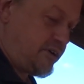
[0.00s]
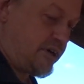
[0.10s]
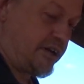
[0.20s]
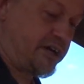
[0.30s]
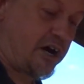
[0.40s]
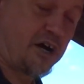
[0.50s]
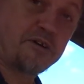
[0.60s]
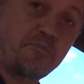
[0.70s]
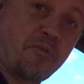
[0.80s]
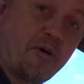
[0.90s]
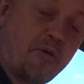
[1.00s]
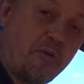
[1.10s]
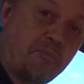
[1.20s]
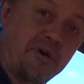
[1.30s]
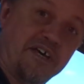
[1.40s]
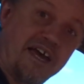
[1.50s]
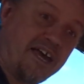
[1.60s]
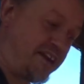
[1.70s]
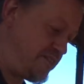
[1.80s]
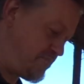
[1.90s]
And I can't
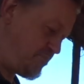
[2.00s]
begin